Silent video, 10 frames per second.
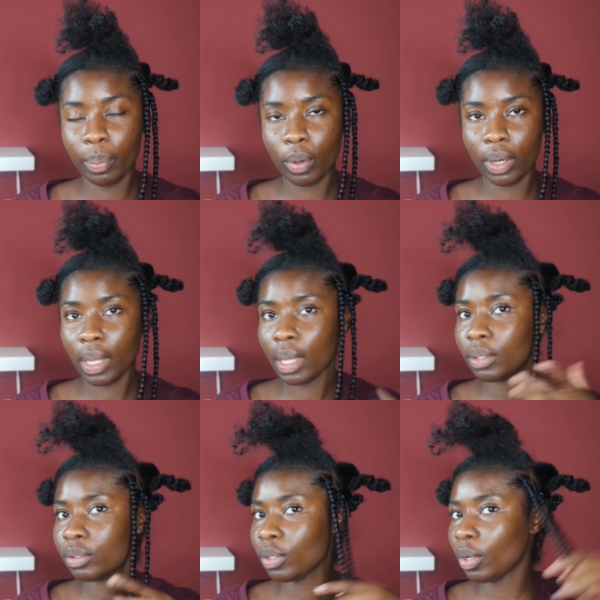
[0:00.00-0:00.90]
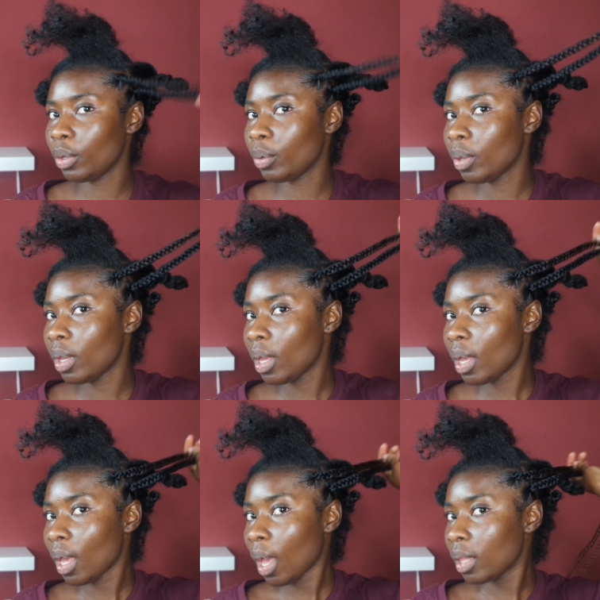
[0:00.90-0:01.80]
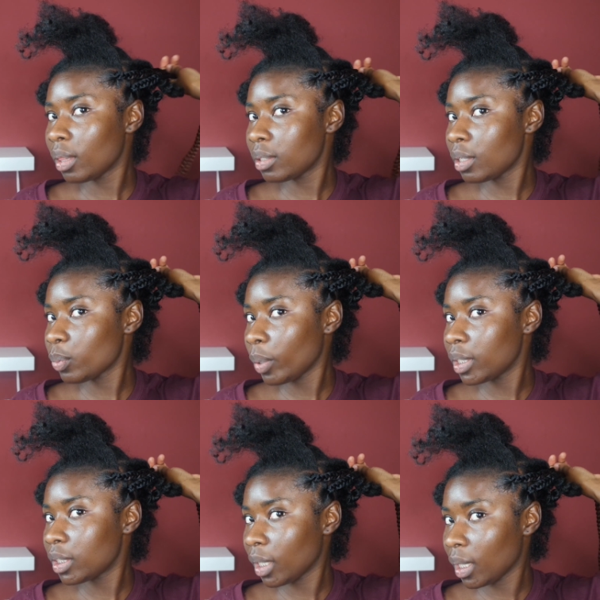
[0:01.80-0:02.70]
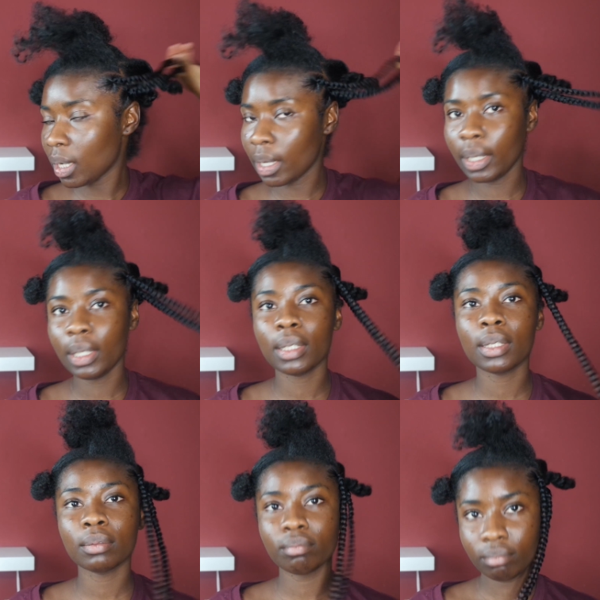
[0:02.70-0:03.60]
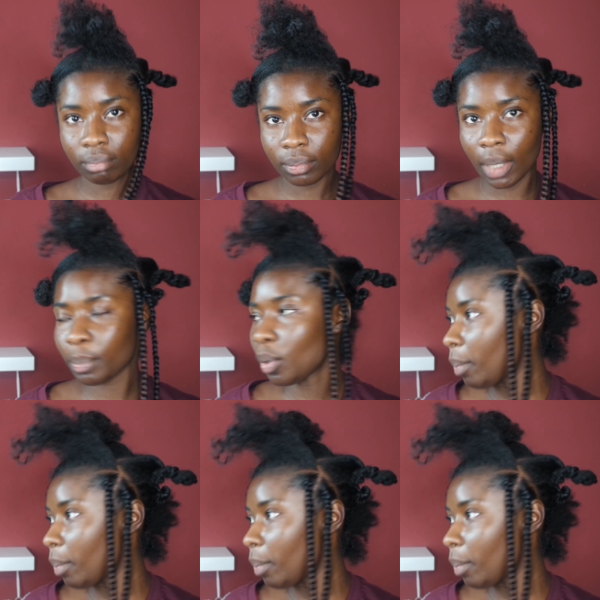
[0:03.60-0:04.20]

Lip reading: grip on it. So this is what it's looking like. I'm